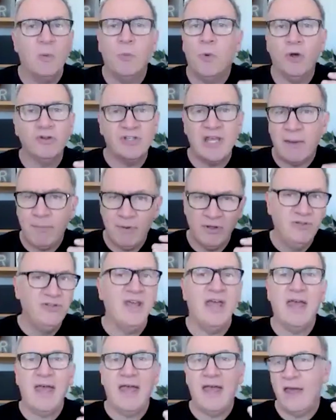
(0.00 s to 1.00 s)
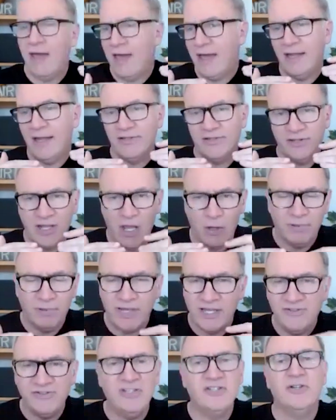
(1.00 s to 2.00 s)
what's happened at
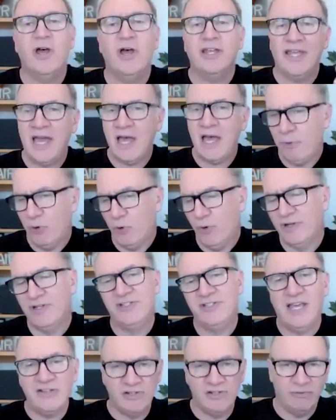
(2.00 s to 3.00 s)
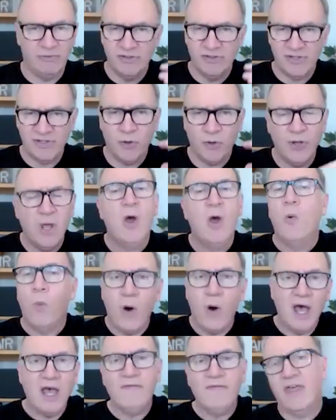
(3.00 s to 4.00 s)
places like Apple and Tesla and so on,
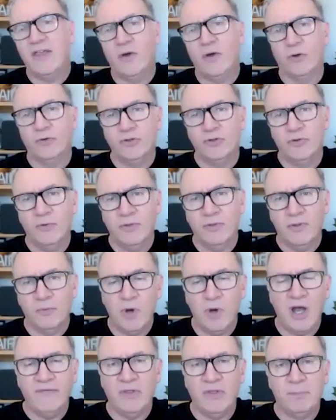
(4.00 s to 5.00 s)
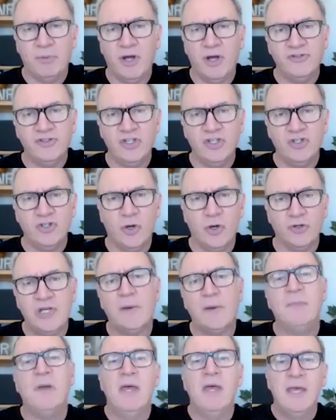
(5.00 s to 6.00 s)
why have the prices shot
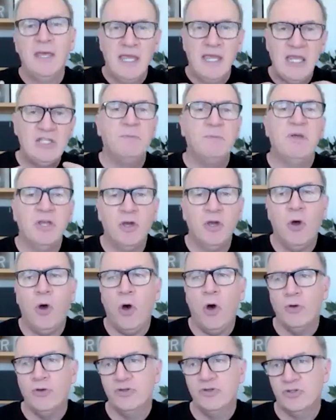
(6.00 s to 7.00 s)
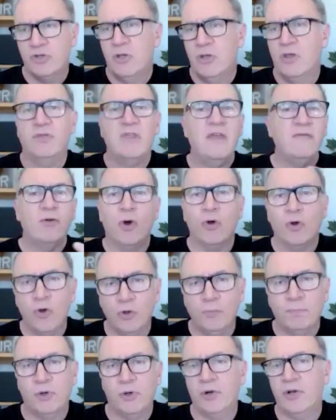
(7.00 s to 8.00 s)
up? It's because they've got
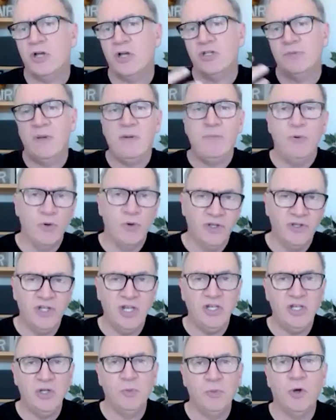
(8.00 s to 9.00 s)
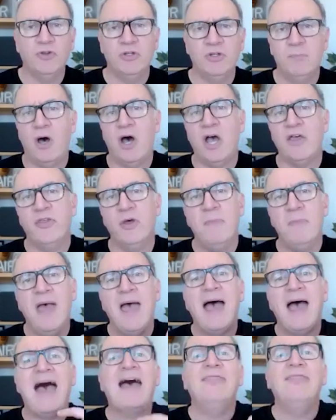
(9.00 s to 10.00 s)
good product, people continue to want to buy them,
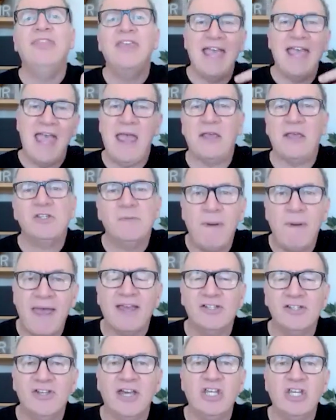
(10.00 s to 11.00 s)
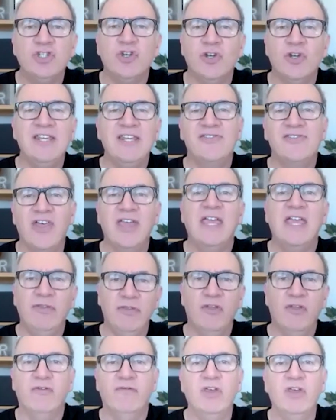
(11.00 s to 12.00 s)
and the expectation is that
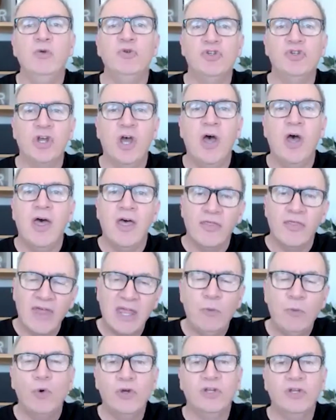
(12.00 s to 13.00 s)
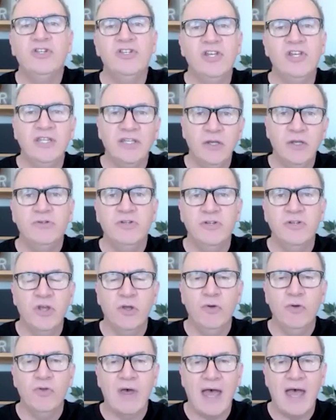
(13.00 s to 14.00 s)
in the future they will continue to
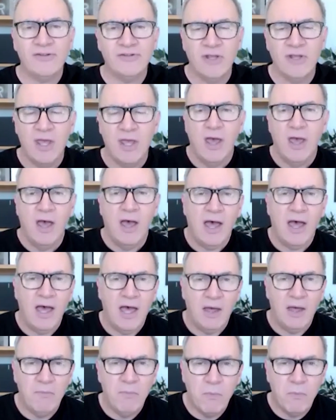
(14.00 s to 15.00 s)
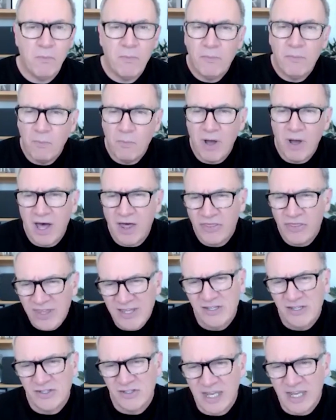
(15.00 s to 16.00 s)
do that. I
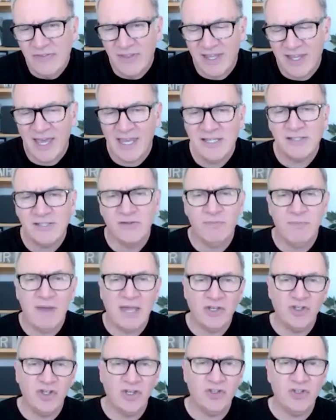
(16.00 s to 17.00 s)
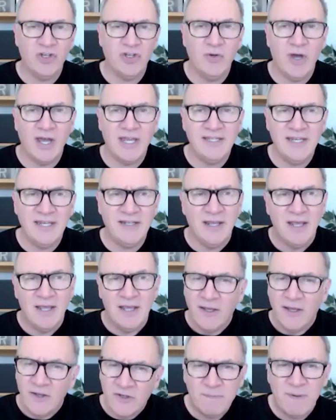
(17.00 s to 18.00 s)
think, as in the case of Manchester United,
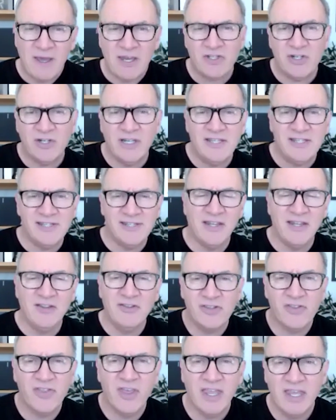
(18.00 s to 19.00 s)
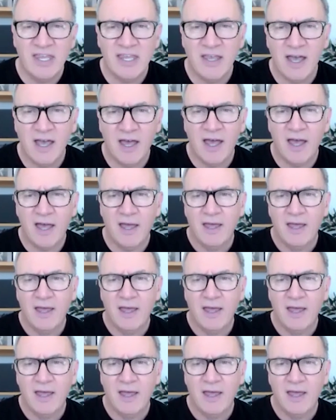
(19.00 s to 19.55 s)
especially since the